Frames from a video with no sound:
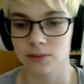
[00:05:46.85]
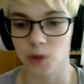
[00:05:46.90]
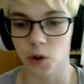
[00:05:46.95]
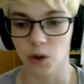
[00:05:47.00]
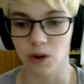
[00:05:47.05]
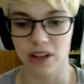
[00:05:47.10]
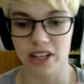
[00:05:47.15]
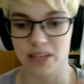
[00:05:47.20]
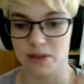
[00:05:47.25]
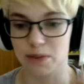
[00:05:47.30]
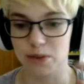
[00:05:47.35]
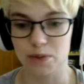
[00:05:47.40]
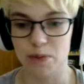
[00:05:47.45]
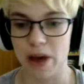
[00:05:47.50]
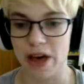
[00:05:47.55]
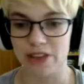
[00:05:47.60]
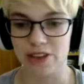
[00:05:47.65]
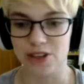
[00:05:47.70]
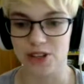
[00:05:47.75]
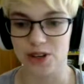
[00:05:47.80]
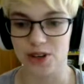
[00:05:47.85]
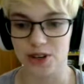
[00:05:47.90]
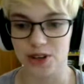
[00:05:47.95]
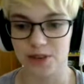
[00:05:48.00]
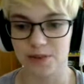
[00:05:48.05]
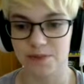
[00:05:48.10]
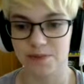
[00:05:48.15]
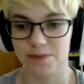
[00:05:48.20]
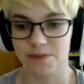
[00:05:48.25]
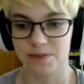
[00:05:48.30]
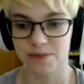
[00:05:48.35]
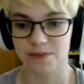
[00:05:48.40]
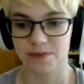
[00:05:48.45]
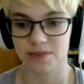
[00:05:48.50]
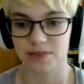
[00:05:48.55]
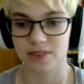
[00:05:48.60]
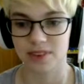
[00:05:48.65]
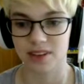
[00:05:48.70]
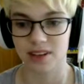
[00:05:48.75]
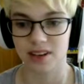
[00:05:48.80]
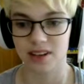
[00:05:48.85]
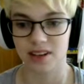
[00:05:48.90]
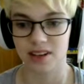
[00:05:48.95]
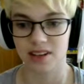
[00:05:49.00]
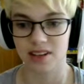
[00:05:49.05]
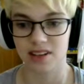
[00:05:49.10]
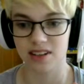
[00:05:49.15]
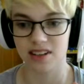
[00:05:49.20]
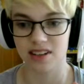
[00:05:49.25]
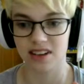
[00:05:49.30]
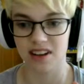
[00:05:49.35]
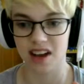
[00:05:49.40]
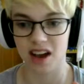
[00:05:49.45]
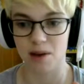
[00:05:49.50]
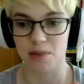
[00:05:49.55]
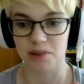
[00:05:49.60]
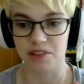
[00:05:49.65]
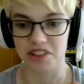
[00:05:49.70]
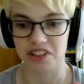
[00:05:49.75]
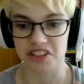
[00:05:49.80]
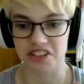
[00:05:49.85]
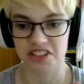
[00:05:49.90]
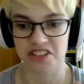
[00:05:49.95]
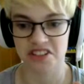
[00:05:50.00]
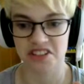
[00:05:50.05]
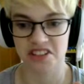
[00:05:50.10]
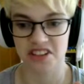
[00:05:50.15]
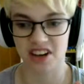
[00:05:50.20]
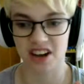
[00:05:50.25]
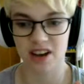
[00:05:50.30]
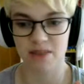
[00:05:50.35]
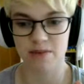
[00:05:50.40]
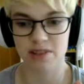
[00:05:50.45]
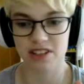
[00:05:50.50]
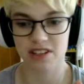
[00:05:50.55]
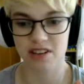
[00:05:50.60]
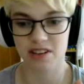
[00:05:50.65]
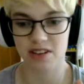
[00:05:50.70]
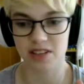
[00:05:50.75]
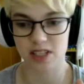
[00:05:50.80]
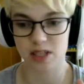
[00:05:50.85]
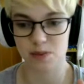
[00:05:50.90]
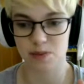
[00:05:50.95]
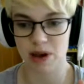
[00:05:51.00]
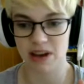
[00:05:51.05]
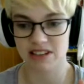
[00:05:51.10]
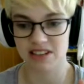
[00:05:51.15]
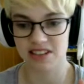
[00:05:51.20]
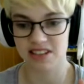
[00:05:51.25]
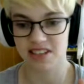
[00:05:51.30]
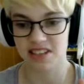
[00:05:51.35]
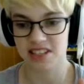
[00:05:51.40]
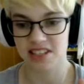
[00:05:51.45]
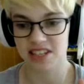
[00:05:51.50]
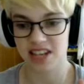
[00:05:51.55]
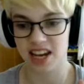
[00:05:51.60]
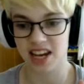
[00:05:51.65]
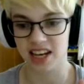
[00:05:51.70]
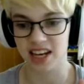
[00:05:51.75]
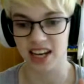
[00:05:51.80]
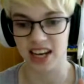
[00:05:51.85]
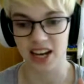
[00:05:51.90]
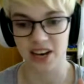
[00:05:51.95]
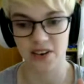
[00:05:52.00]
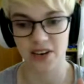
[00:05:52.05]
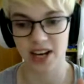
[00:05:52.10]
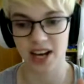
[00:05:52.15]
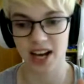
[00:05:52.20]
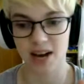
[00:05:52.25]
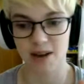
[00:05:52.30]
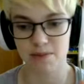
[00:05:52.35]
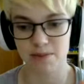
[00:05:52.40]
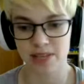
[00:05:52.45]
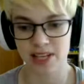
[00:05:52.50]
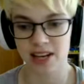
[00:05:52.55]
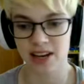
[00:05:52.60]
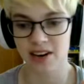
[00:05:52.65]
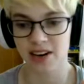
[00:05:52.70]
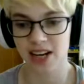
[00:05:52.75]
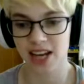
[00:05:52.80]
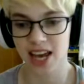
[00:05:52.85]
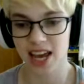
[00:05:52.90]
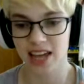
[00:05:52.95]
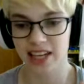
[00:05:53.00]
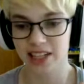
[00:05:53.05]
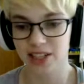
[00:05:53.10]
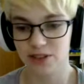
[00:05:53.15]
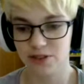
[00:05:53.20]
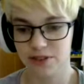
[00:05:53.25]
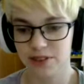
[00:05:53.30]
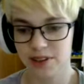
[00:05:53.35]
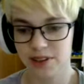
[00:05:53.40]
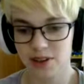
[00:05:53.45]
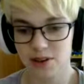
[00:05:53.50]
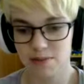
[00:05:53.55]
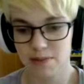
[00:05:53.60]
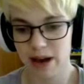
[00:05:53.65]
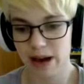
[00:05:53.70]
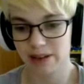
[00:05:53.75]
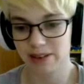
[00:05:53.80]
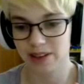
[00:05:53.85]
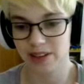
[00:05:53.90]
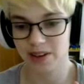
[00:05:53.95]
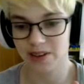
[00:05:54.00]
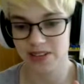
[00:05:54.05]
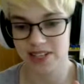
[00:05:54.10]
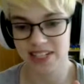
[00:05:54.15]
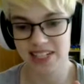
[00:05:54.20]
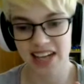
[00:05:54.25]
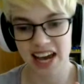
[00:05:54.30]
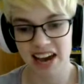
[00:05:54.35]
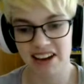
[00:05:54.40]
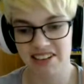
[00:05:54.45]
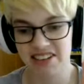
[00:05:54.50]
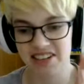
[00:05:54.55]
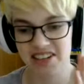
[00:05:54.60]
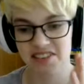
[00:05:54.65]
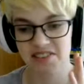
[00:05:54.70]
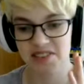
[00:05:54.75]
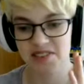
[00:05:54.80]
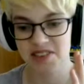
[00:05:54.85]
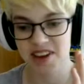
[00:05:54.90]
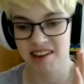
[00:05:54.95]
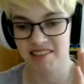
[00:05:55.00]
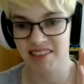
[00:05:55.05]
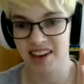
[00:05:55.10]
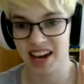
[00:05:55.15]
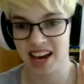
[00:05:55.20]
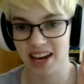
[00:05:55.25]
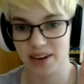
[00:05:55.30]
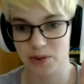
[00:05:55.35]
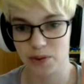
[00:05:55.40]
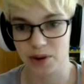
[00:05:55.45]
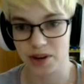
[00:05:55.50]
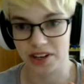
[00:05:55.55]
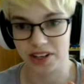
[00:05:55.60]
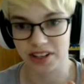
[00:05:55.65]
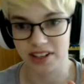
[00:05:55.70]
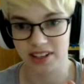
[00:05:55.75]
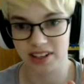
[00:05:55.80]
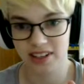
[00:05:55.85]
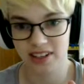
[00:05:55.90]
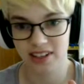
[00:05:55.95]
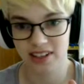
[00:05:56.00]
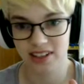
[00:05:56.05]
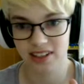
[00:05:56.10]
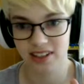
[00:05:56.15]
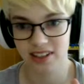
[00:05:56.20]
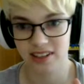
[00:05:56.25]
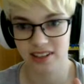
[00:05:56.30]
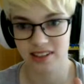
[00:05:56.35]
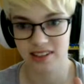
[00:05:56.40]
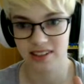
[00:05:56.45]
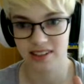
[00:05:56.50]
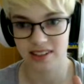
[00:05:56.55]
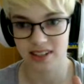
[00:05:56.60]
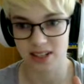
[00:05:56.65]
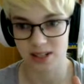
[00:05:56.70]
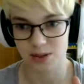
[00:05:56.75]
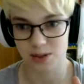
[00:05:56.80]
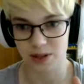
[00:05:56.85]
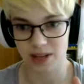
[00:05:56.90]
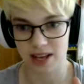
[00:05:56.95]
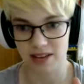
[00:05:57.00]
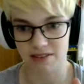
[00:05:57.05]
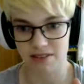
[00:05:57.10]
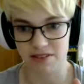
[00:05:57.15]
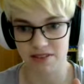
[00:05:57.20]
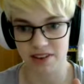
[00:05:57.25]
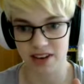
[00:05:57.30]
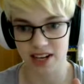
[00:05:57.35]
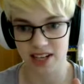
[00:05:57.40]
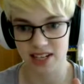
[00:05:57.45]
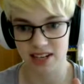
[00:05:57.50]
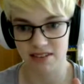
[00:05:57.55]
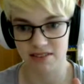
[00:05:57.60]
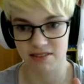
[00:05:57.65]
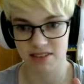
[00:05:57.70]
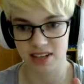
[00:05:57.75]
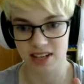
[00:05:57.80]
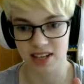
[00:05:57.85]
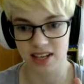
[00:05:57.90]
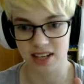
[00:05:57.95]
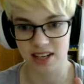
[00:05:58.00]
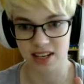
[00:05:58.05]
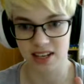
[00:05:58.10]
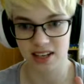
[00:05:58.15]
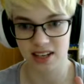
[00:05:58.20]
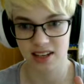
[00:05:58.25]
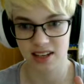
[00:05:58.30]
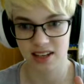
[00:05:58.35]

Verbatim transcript: All I did was pet the dog. Diabolus. Time is gone, space is insane. Here it comes, here again. You feel your mouth closing down as if you never had one. This will have effect every year.